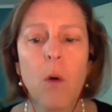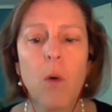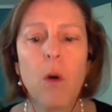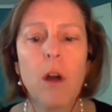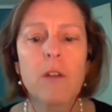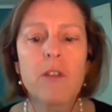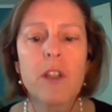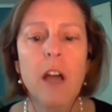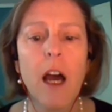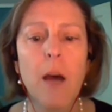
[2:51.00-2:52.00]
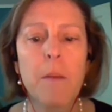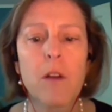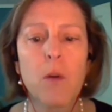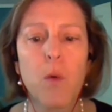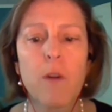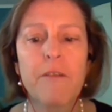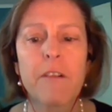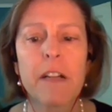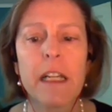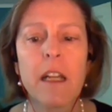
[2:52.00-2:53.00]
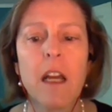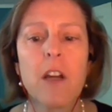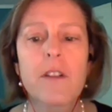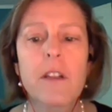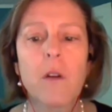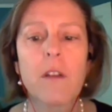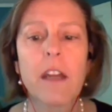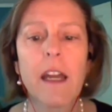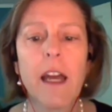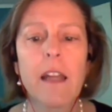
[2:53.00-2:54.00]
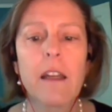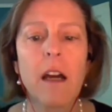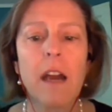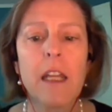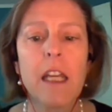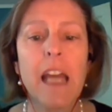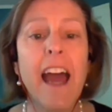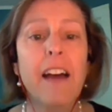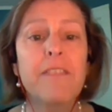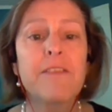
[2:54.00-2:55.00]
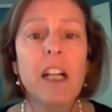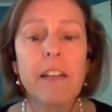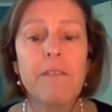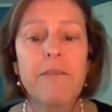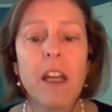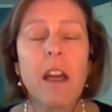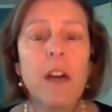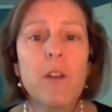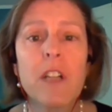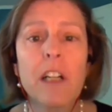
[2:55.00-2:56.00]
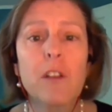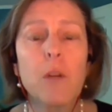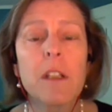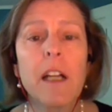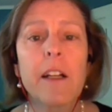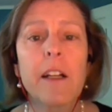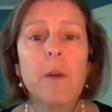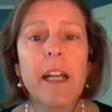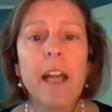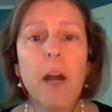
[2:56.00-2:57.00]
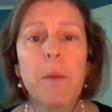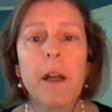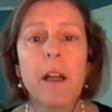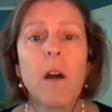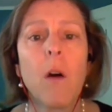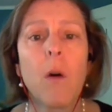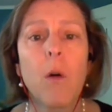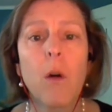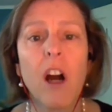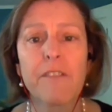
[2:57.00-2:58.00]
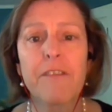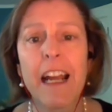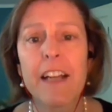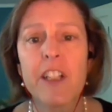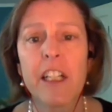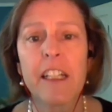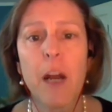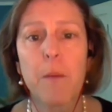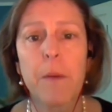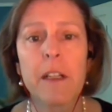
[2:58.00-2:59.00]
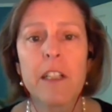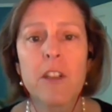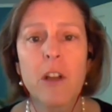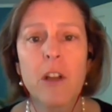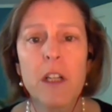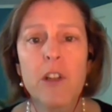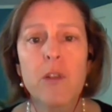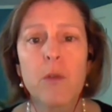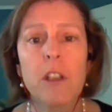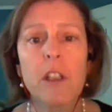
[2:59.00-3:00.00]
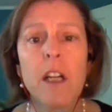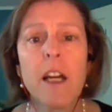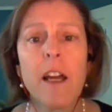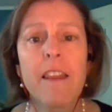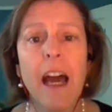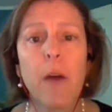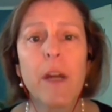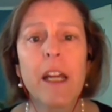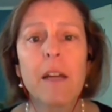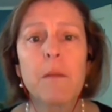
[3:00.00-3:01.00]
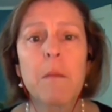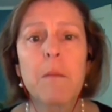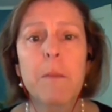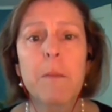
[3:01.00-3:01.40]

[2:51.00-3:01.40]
or stop the warfarin so that the half-life using low molecular weight heparin or unfractionated heparin is so much shorter that we can